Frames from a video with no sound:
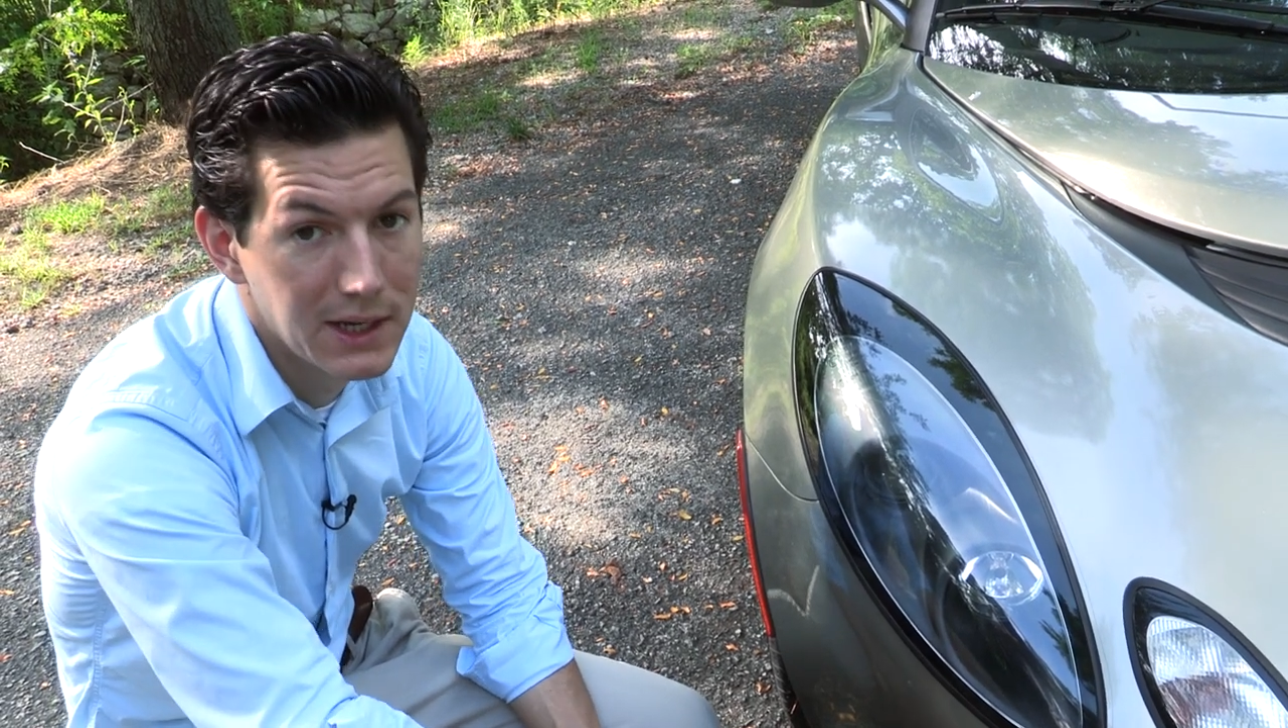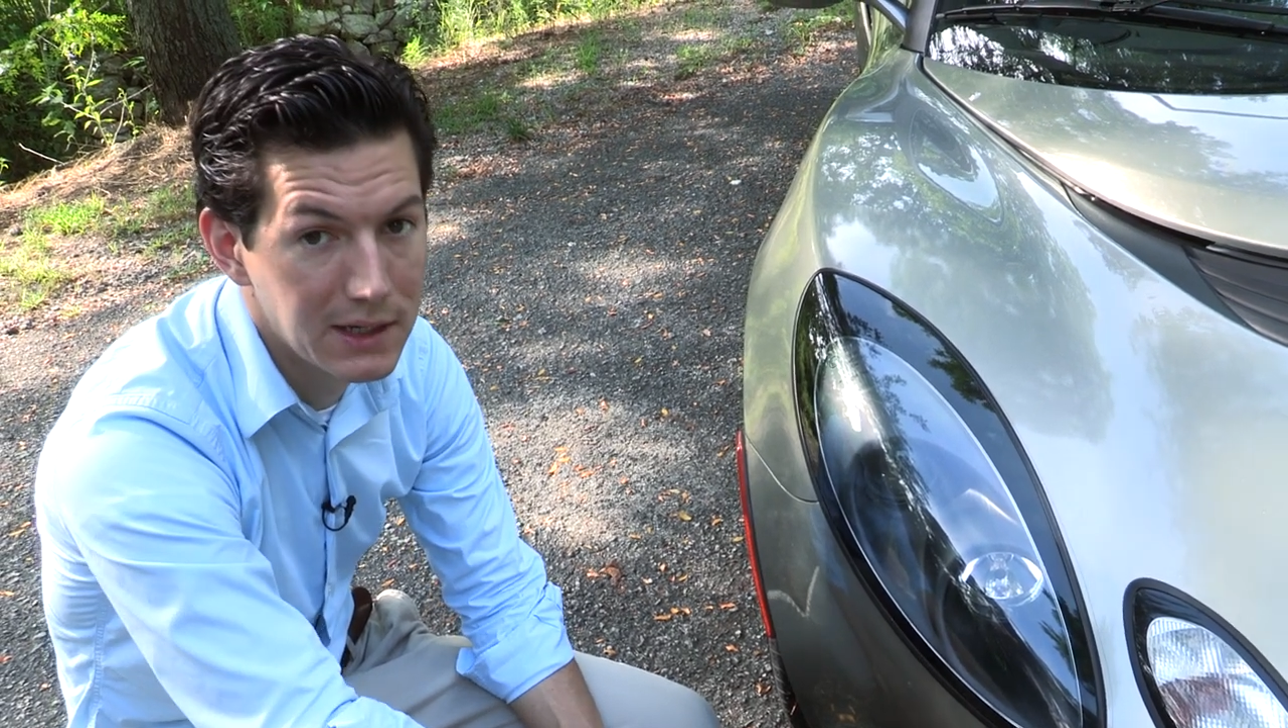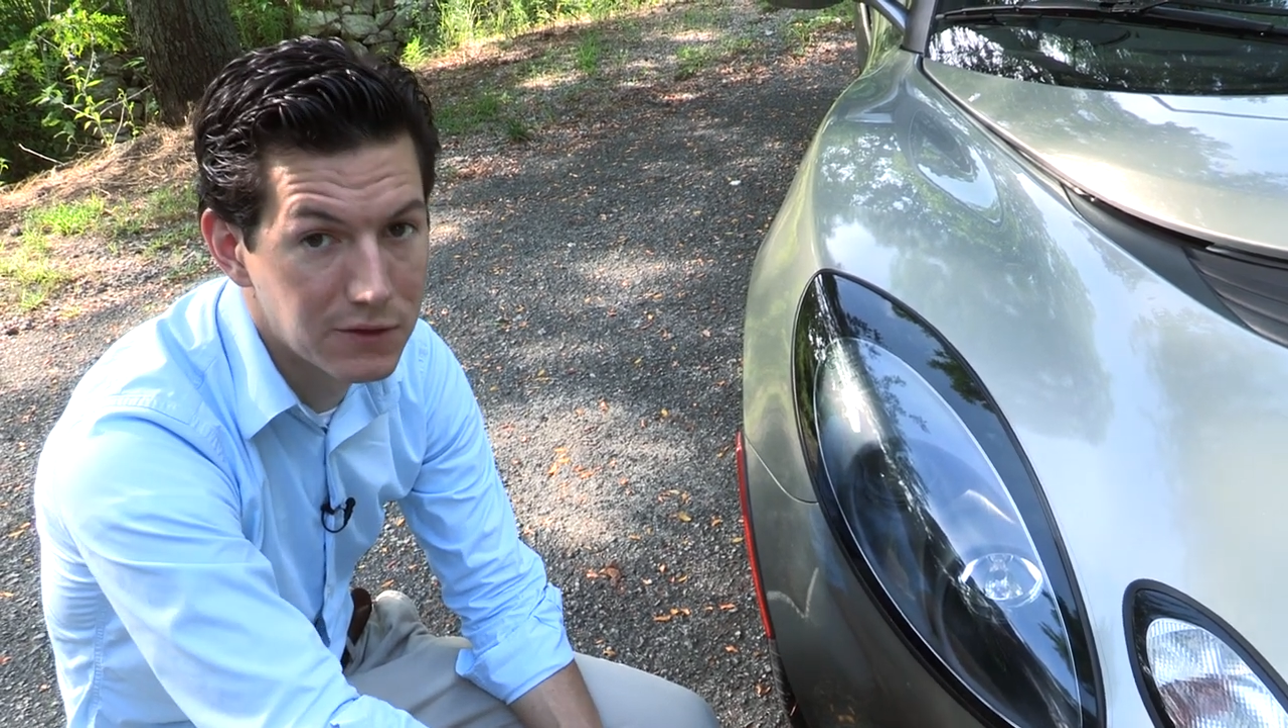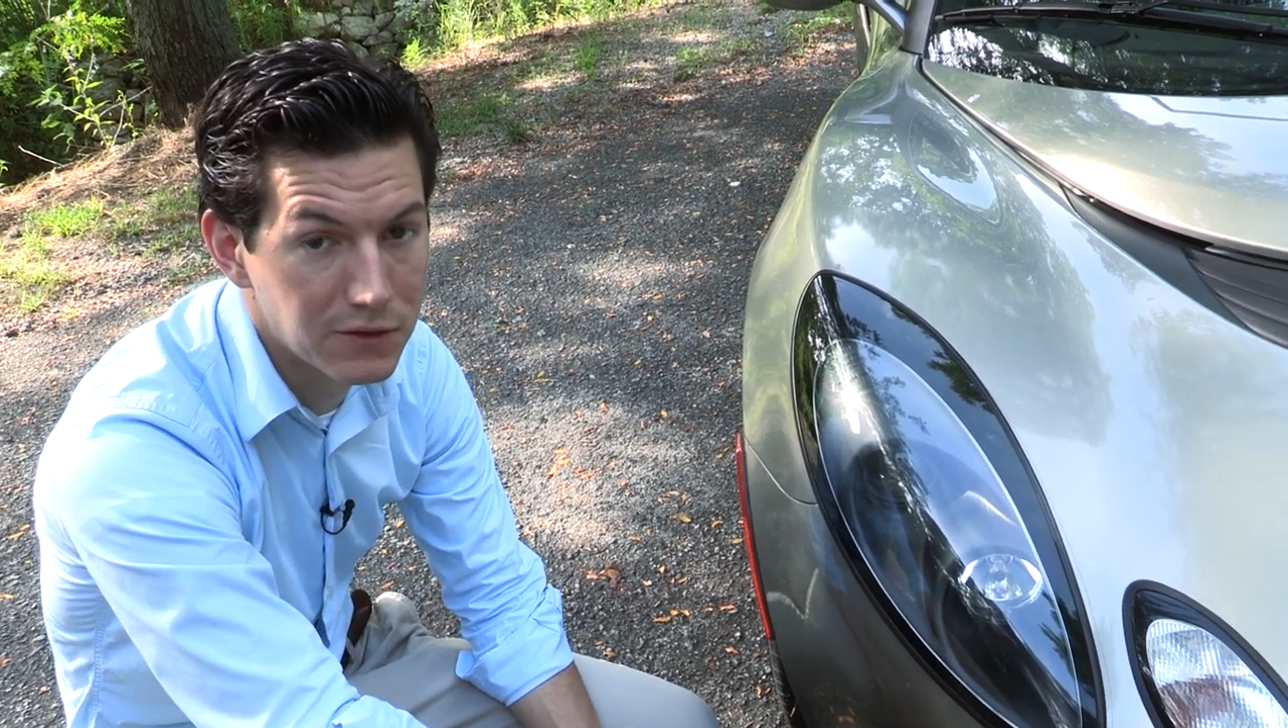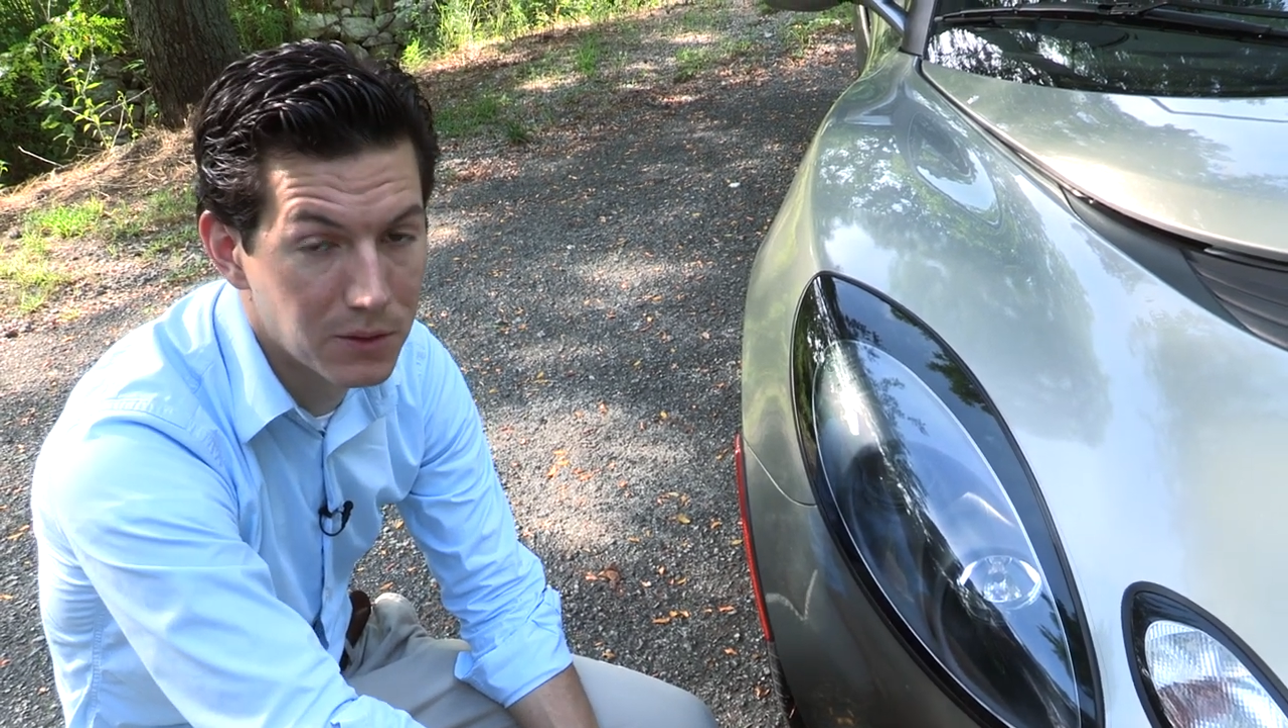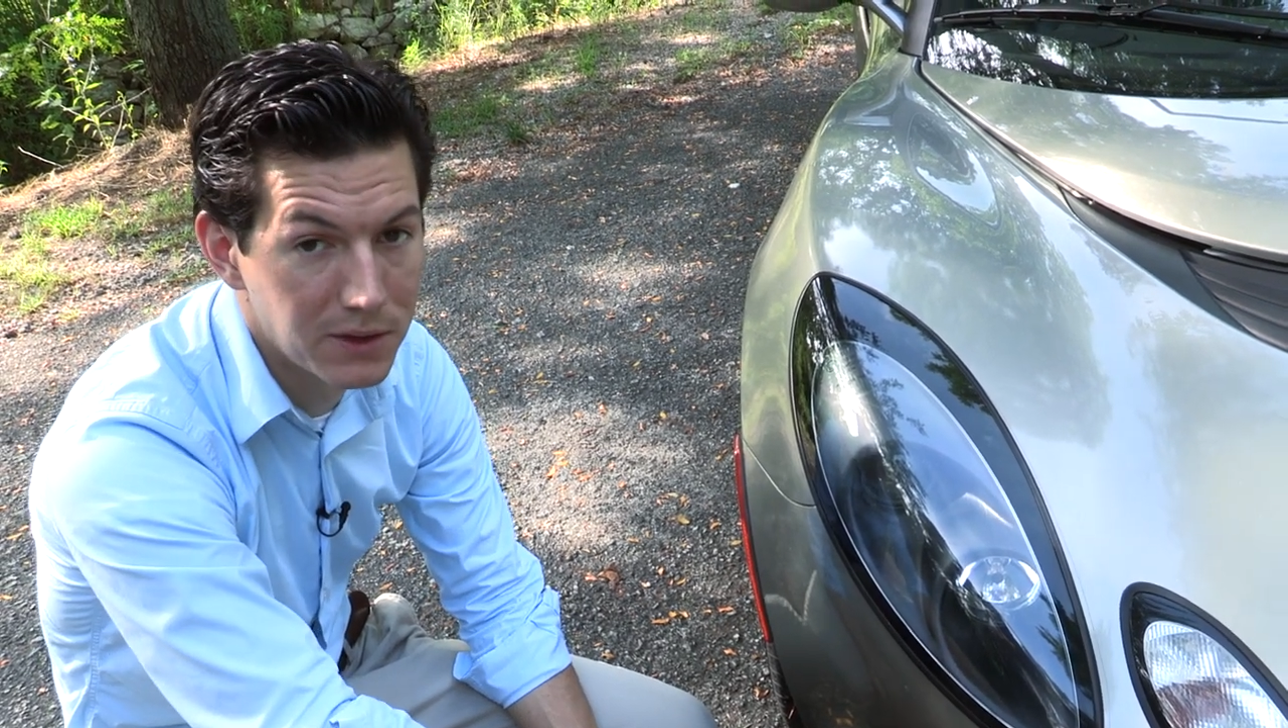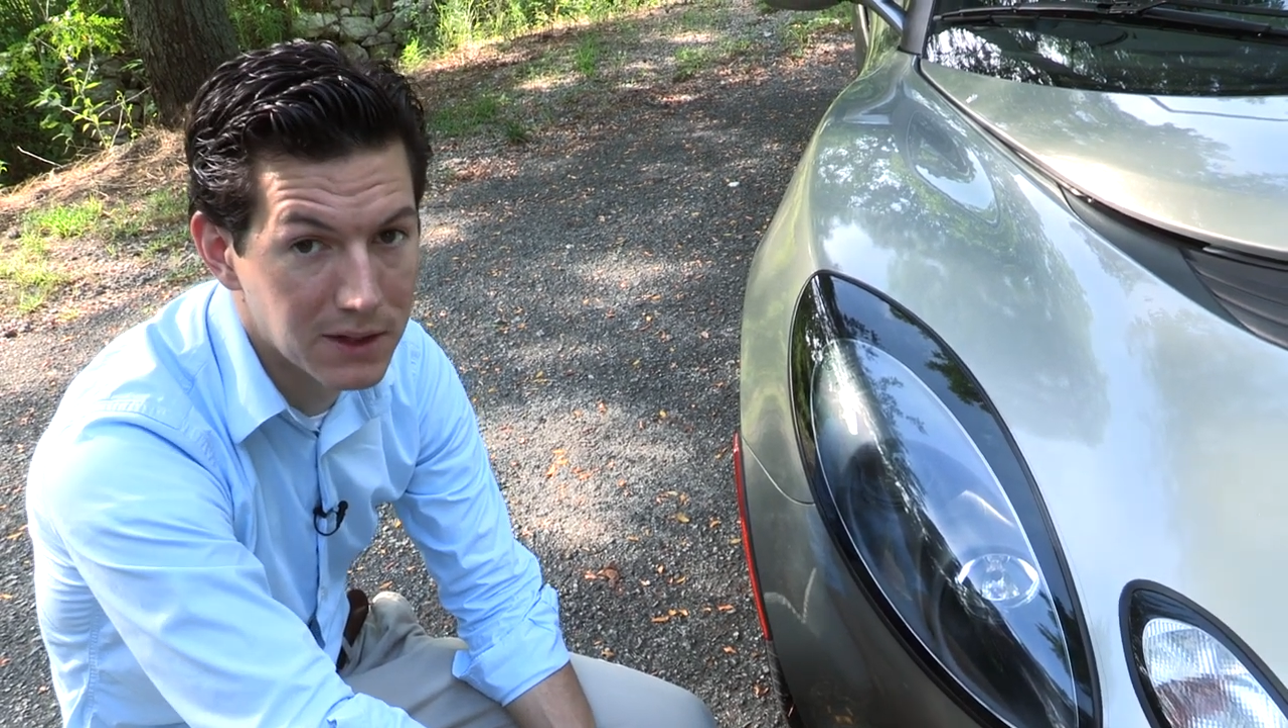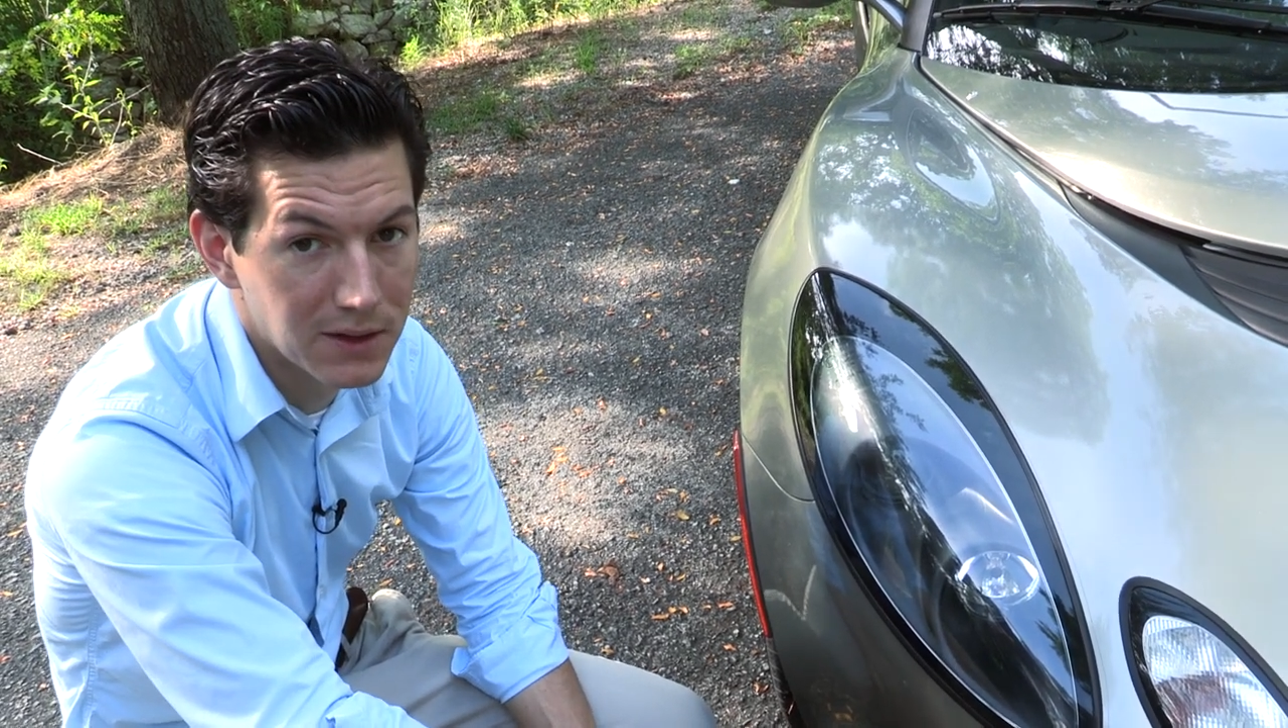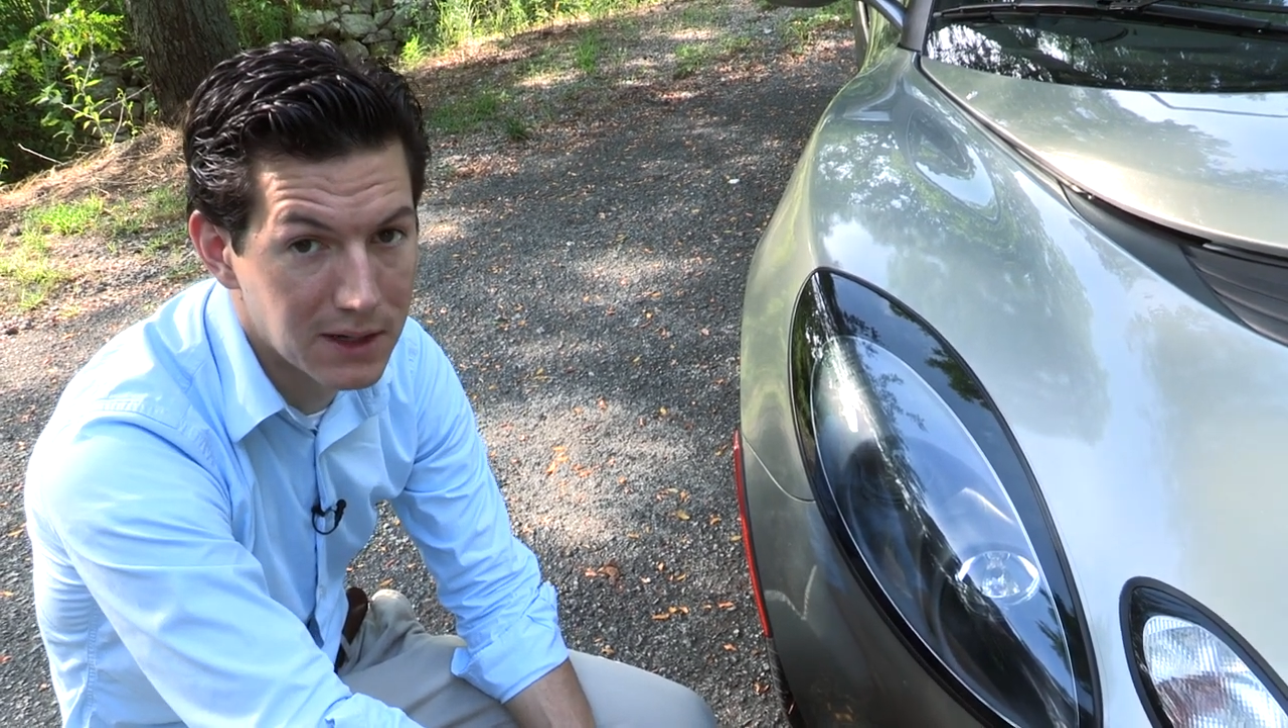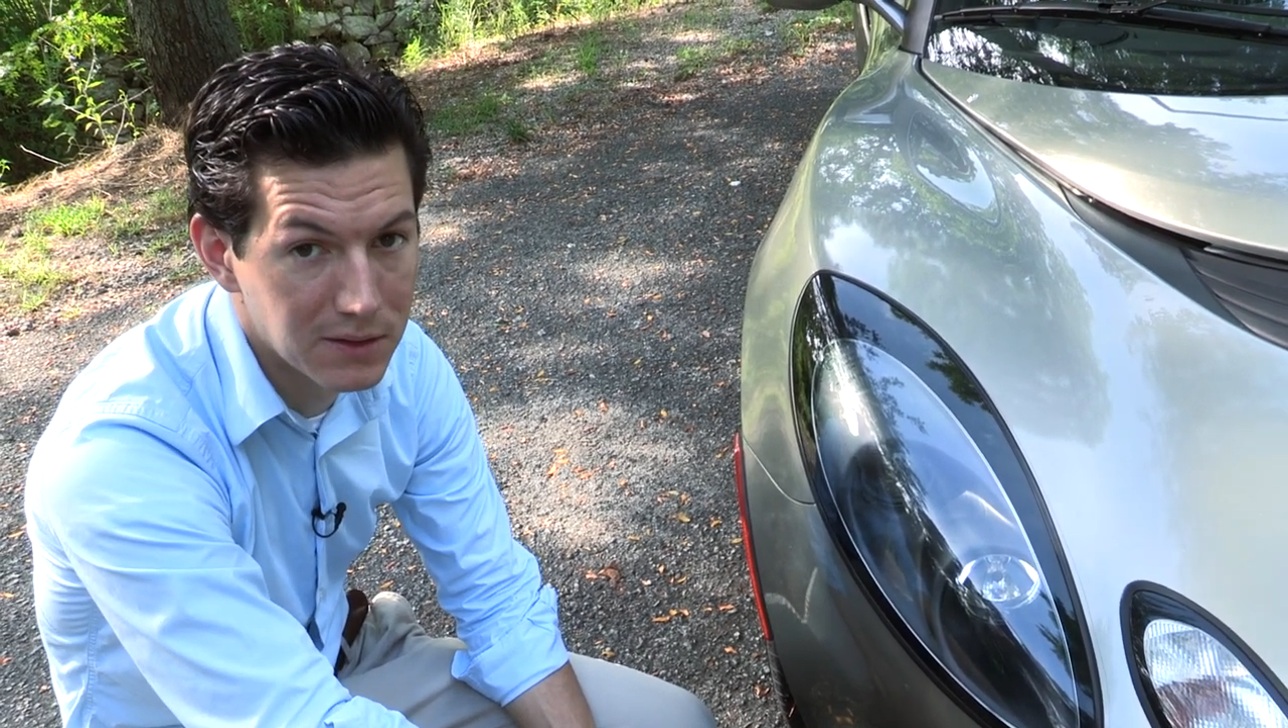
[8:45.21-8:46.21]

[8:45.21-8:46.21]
is sold here at